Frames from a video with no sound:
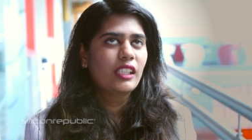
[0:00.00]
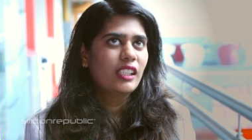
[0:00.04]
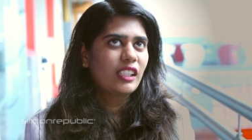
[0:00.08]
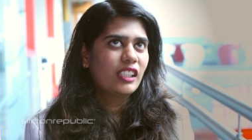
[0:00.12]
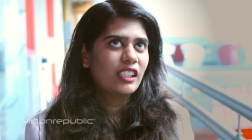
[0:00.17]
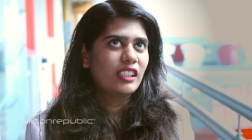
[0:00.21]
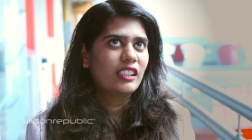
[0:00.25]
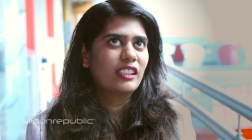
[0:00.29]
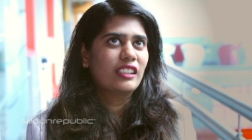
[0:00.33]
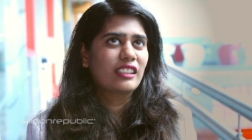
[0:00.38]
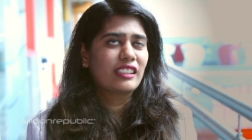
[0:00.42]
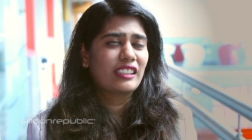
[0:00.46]

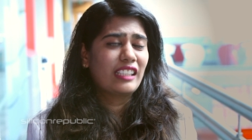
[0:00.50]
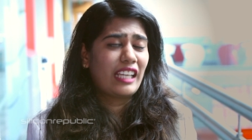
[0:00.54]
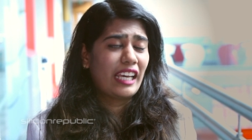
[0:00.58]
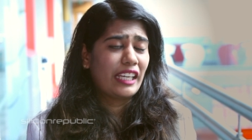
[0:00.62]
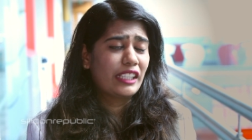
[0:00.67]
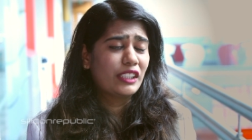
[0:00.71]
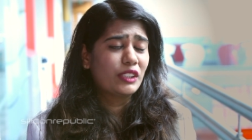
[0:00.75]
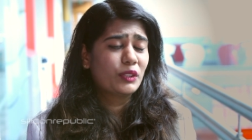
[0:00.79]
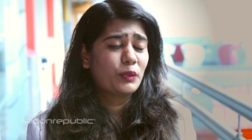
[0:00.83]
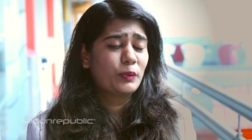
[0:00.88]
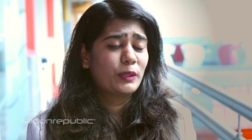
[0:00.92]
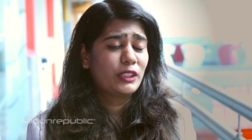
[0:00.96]
uh,
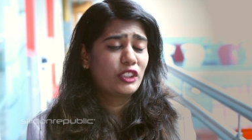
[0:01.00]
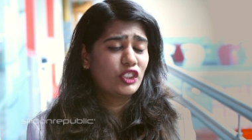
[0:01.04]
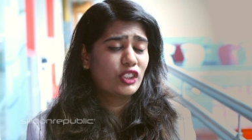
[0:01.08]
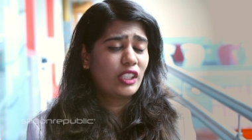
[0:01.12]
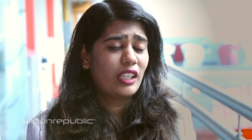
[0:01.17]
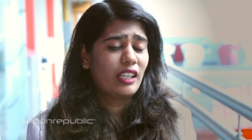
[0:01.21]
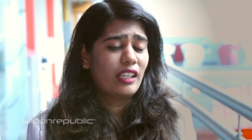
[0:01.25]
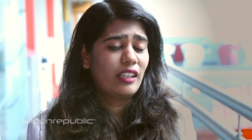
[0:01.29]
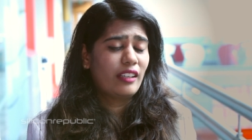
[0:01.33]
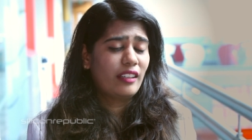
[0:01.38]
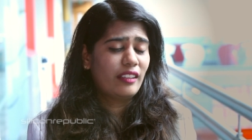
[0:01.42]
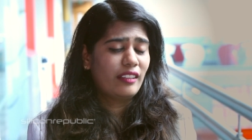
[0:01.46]
clients which
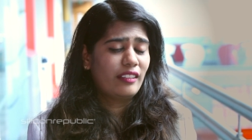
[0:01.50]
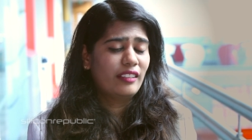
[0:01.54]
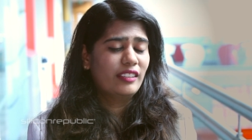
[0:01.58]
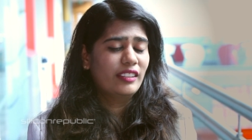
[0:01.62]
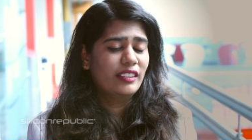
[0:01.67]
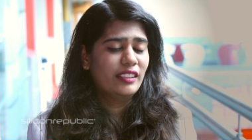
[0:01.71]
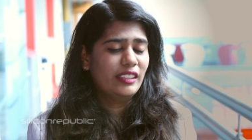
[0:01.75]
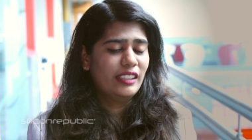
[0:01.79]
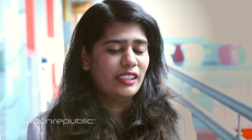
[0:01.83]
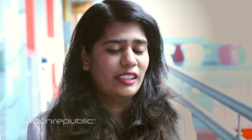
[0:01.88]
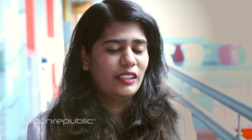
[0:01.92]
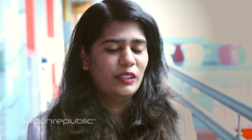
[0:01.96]
are
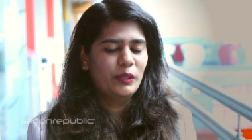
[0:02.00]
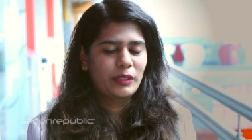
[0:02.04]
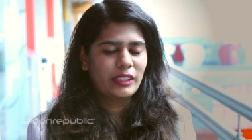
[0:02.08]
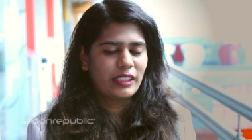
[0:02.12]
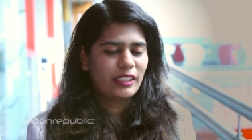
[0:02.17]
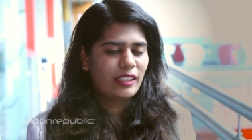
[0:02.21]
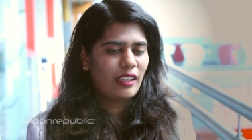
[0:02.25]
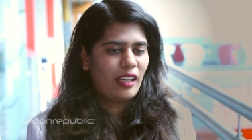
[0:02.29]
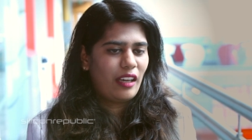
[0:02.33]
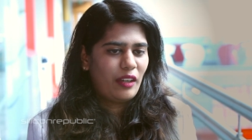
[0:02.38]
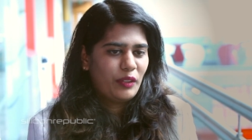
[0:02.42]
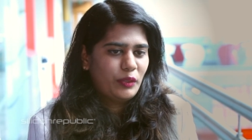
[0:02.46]
really
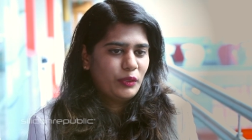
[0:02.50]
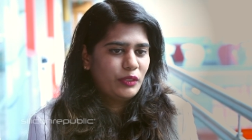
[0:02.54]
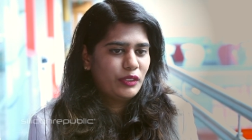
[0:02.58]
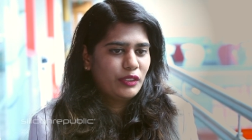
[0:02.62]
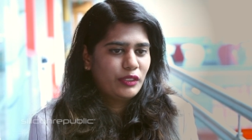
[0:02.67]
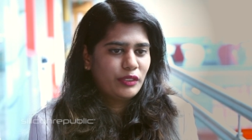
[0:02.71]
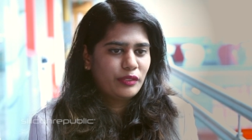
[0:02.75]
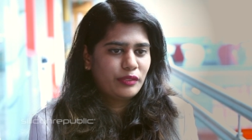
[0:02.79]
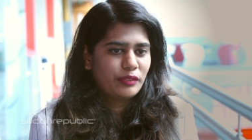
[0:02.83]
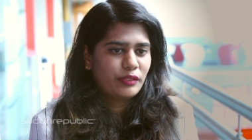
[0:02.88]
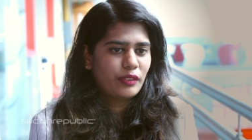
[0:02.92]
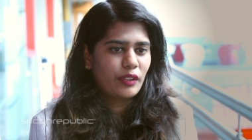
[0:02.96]
looking out
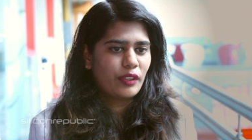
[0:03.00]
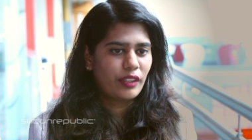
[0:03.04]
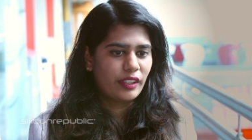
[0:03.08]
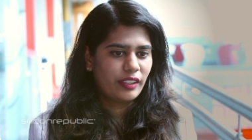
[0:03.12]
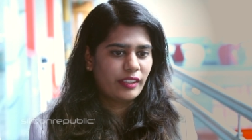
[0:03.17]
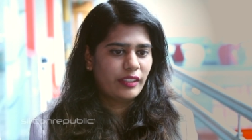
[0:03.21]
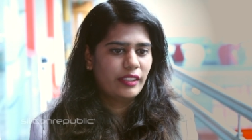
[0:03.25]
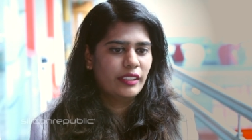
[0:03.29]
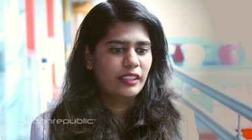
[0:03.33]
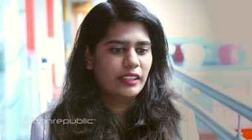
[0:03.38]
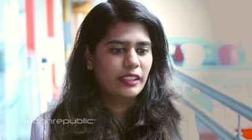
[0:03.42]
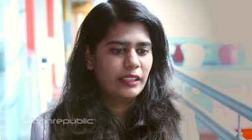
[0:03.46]
for
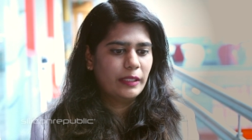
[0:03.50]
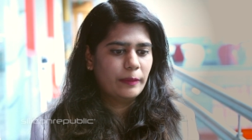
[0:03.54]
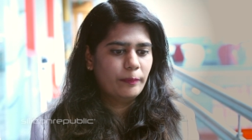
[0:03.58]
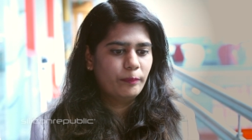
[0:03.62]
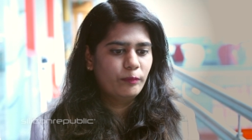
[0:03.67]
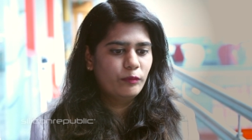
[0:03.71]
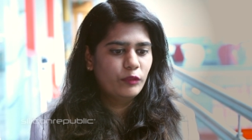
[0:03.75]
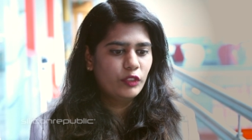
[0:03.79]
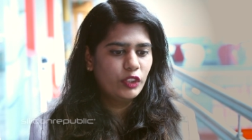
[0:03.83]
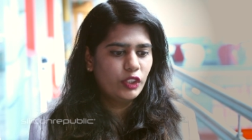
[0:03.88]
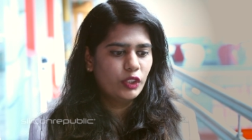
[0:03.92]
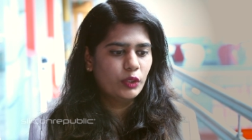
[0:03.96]
uh,
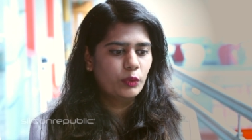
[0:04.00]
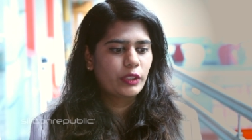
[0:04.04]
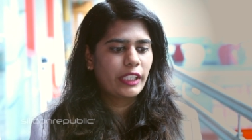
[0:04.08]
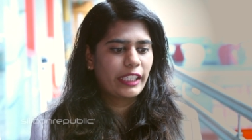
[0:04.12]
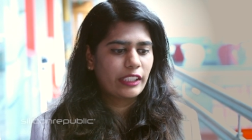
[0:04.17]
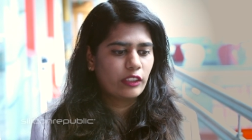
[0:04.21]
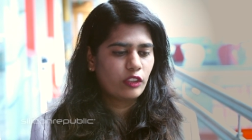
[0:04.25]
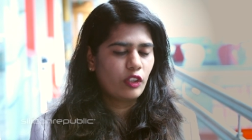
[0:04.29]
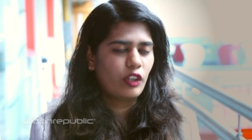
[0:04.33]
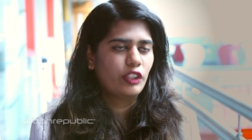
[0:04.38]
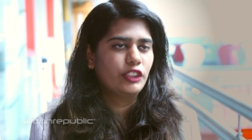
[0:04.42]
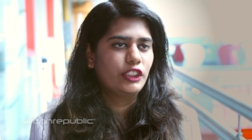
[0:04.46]
new
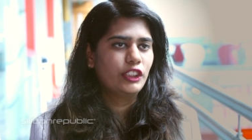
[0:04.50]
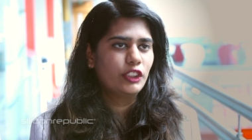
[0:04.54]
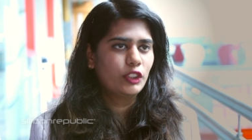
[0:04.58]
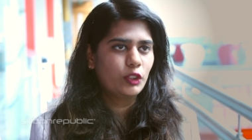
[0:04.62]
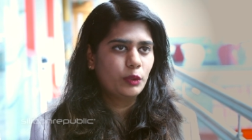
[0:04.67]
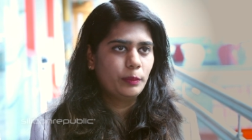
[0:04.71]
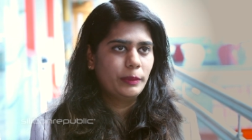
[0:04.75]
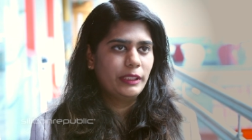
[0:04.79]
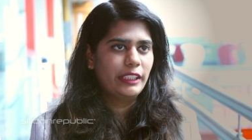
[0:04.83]
technologies to be